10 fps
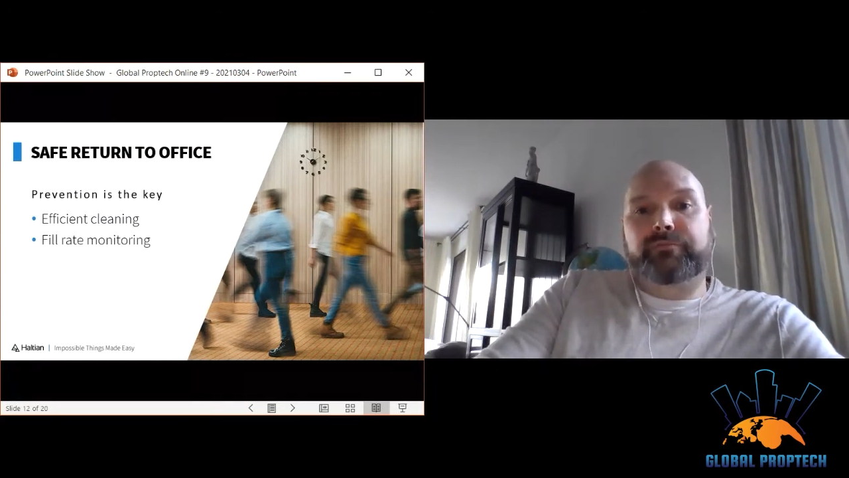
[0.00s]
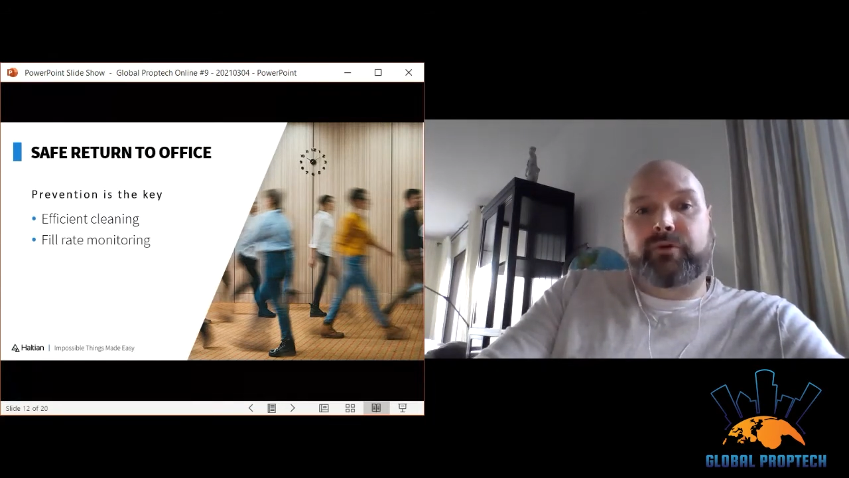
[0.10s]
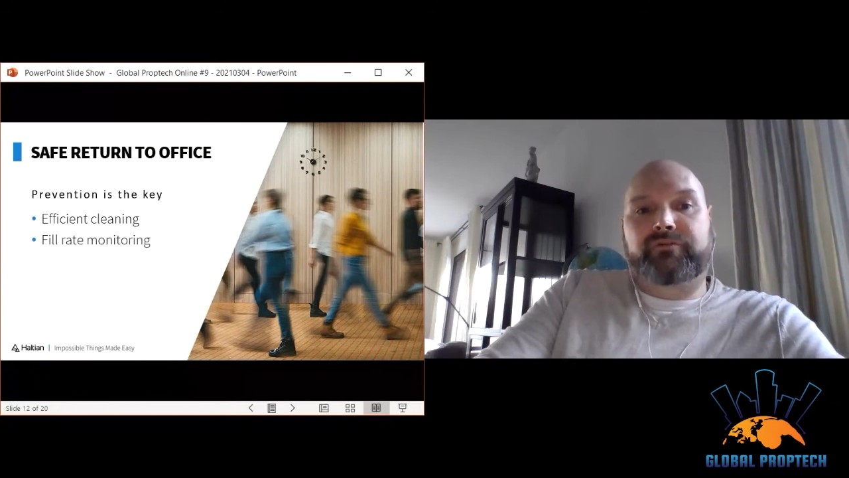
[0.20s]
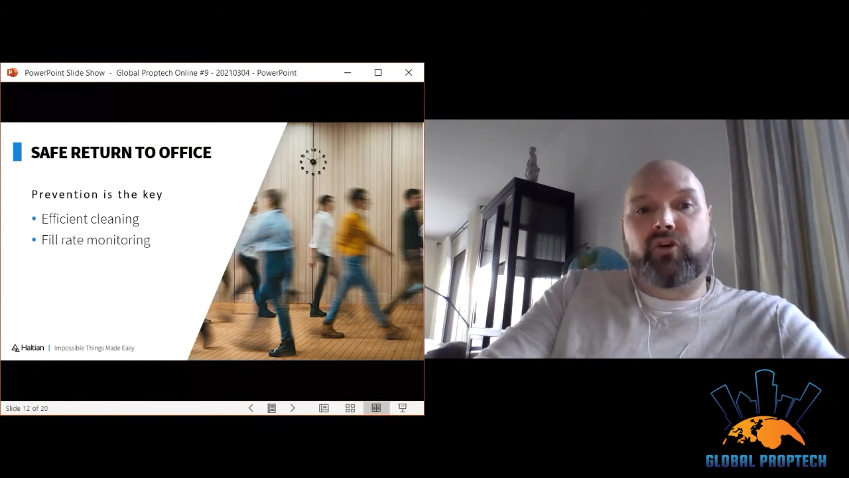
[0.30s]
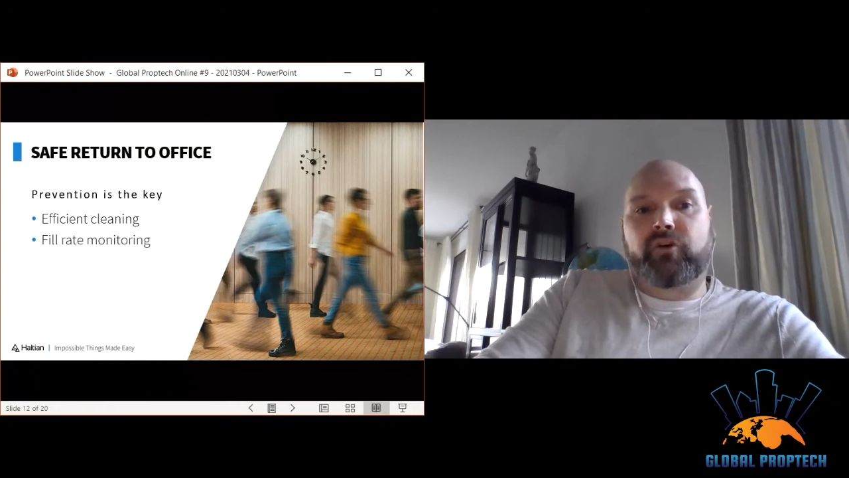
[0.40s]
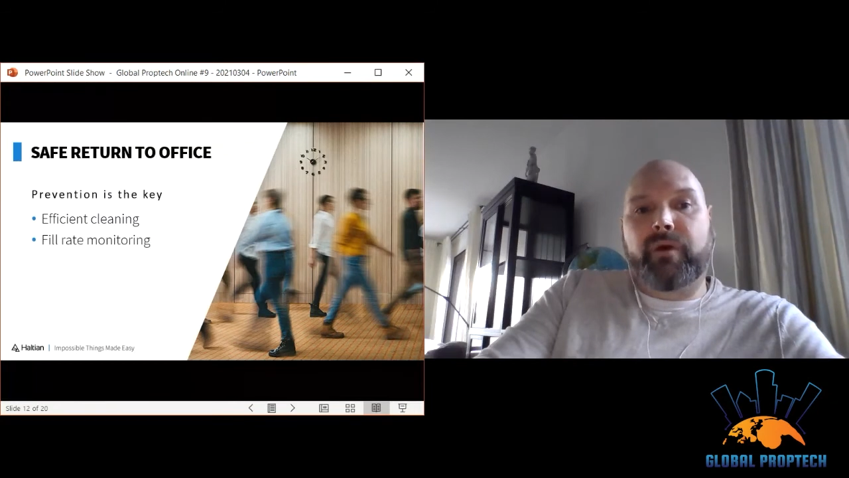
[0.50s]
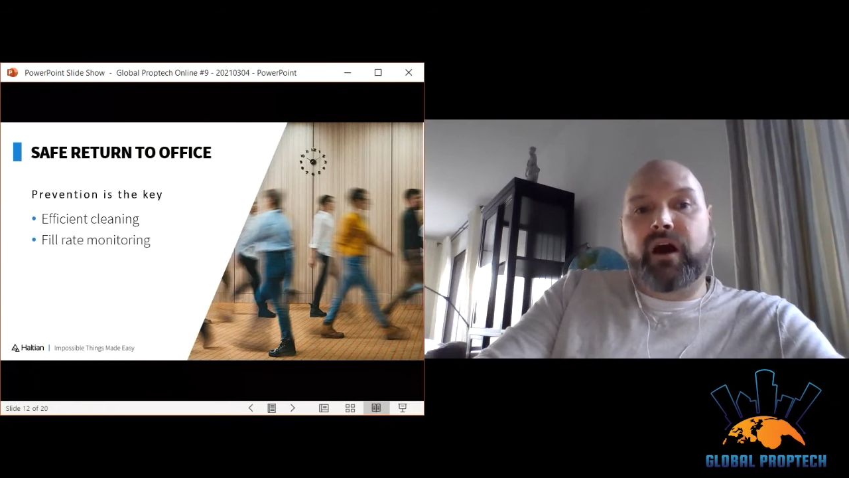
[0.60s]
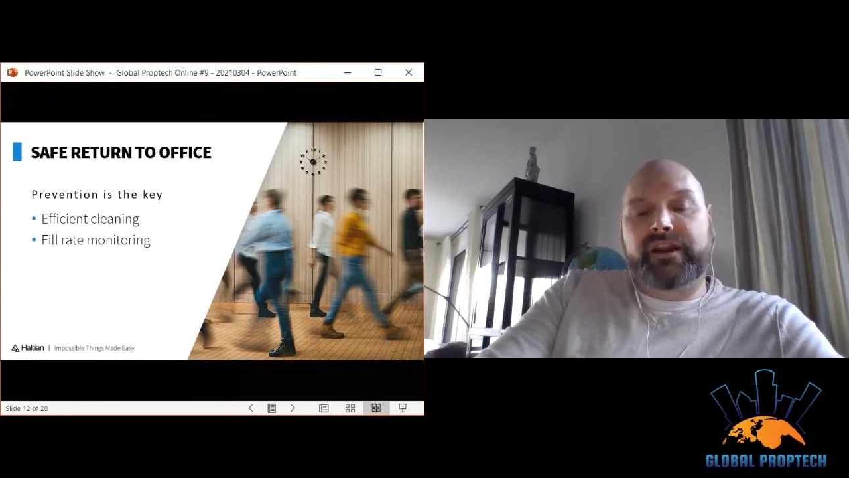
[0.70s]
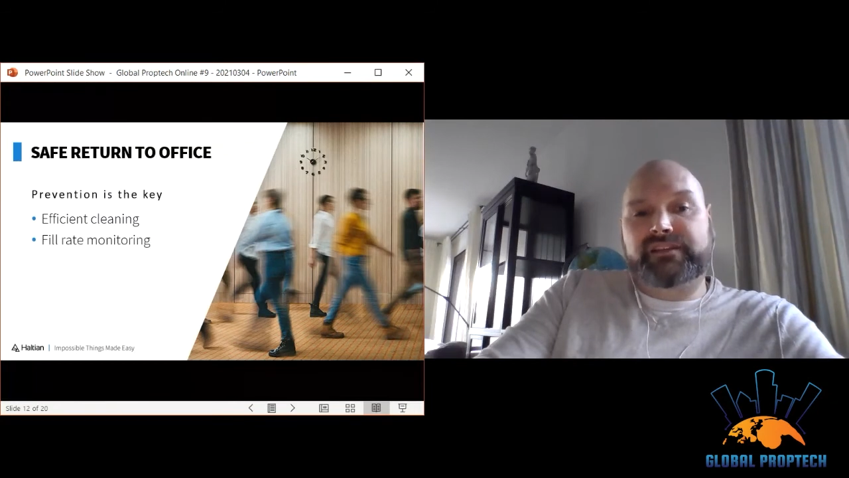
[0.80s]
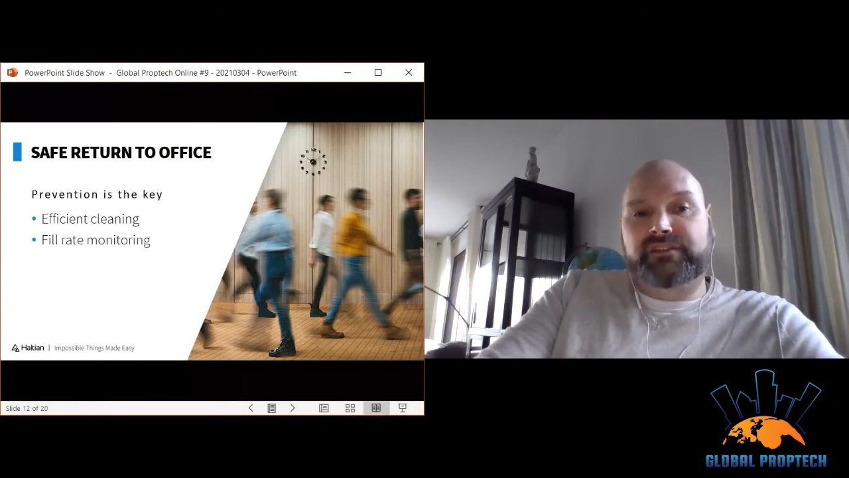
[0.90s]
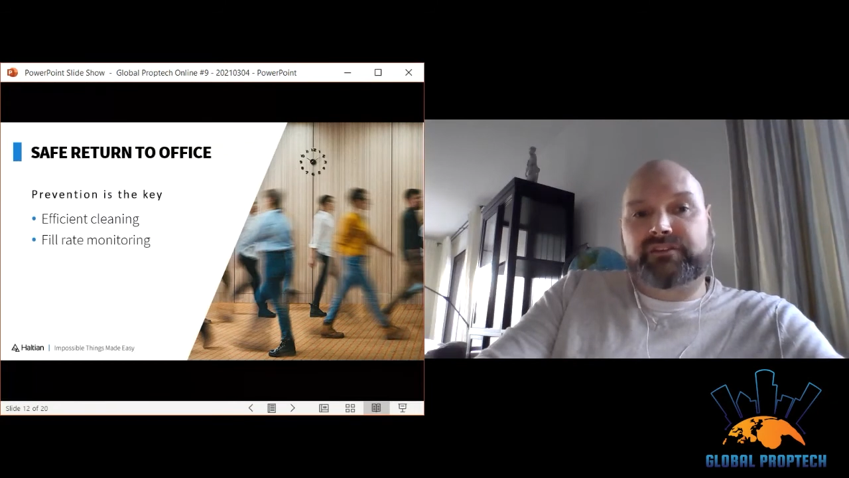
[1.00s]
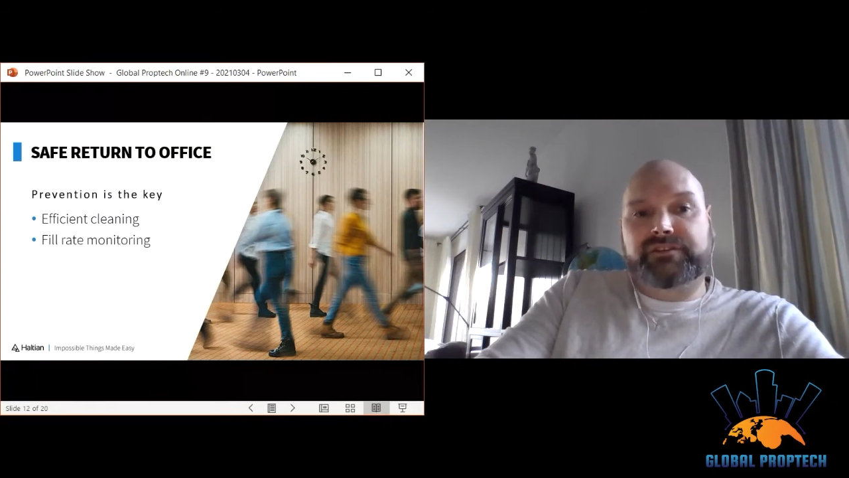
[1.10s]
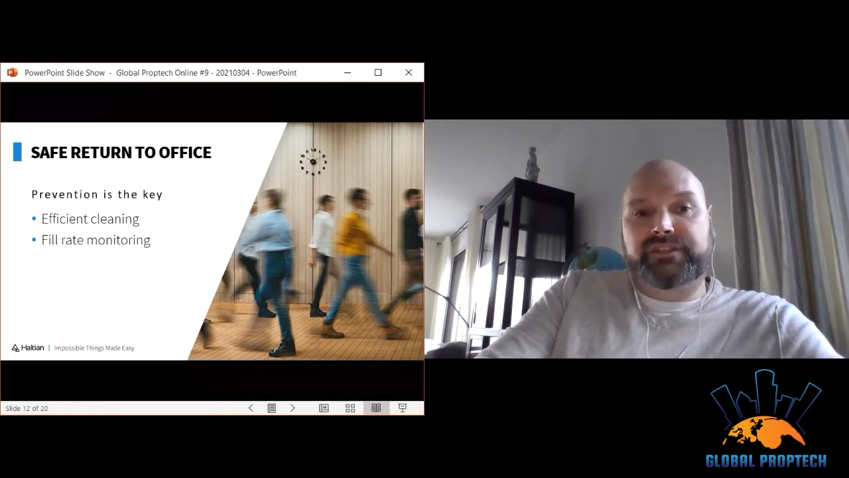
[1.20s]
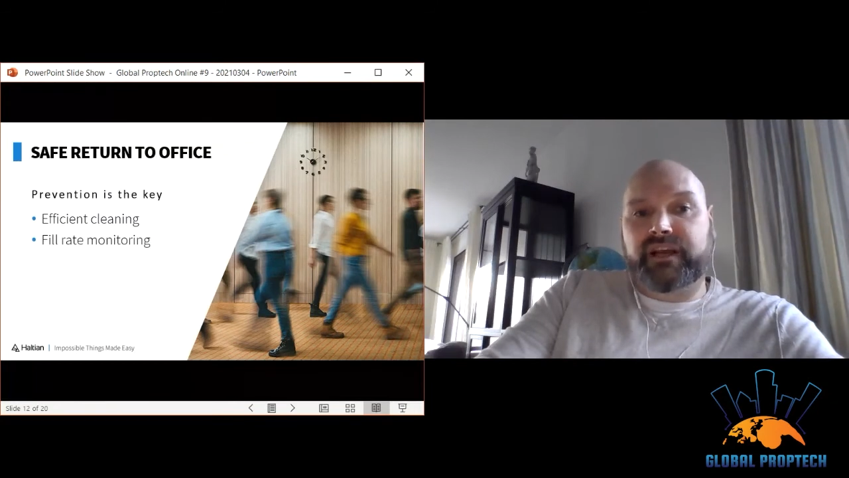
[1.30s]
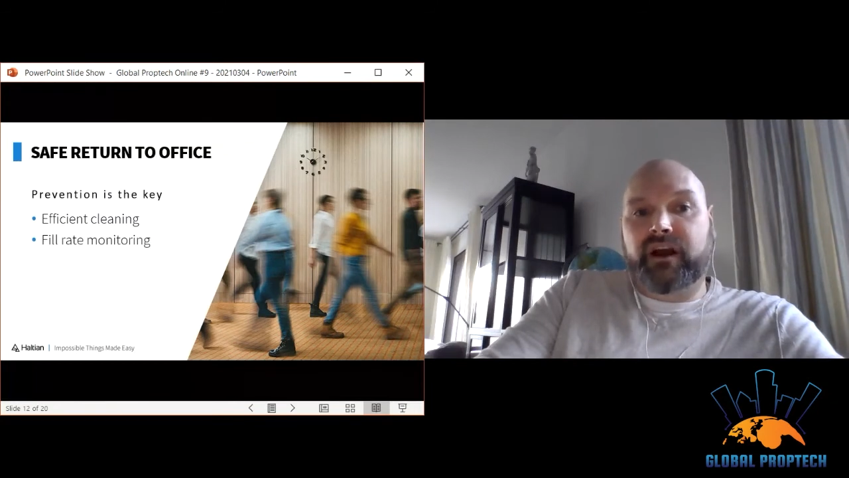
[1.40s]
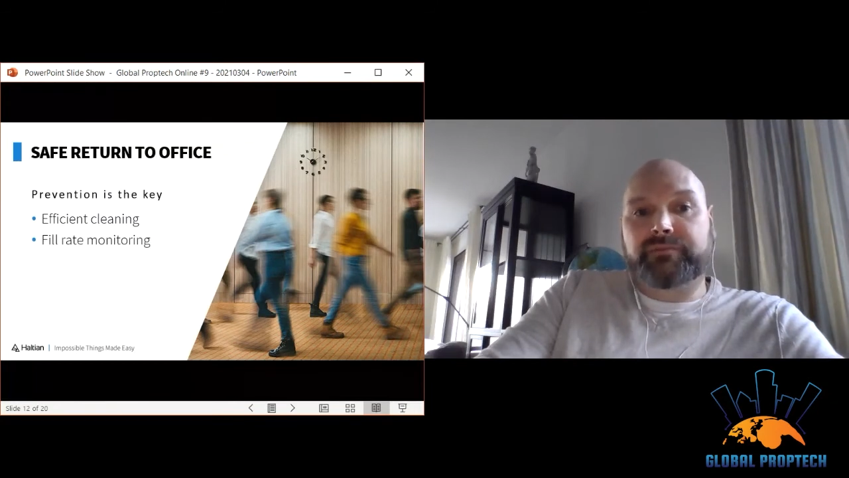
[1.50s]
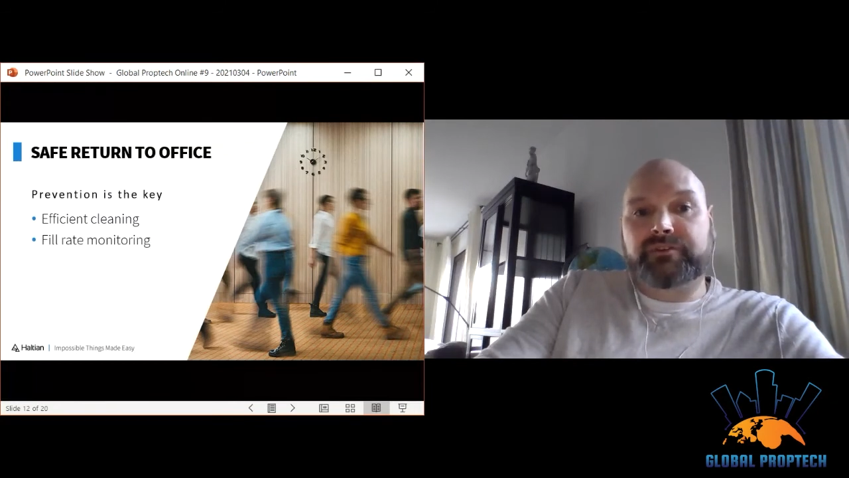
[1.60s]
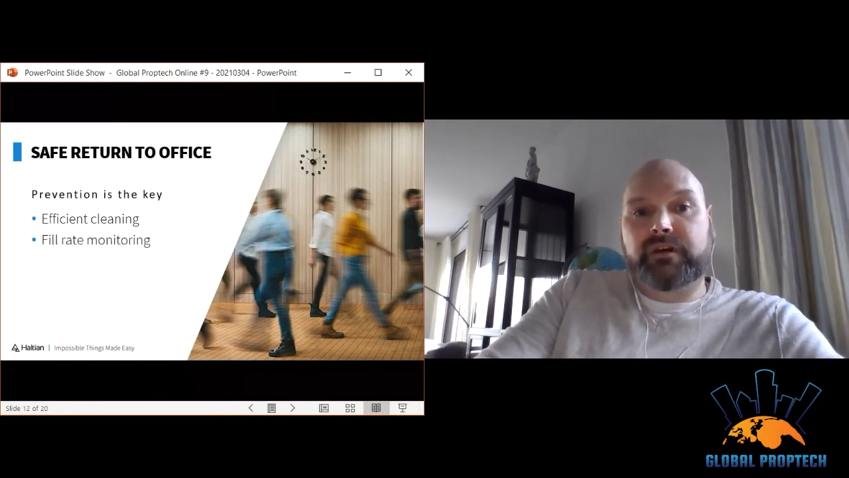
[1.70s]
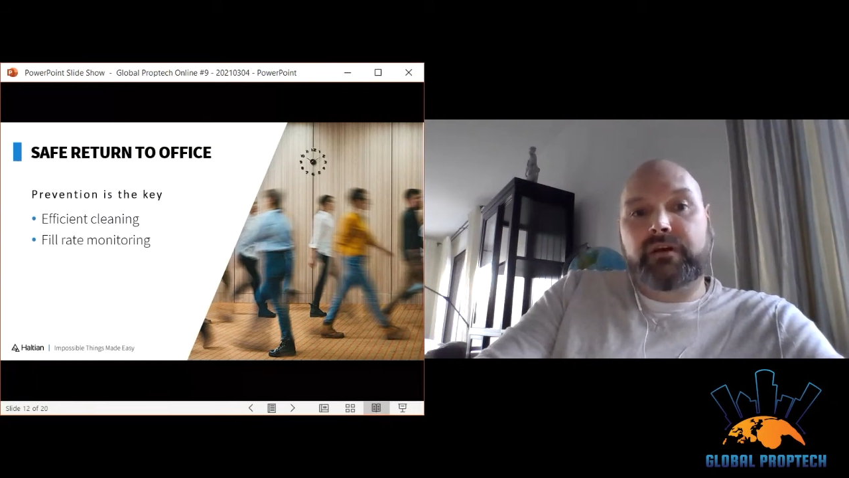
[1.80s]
perform unnecessary checkups,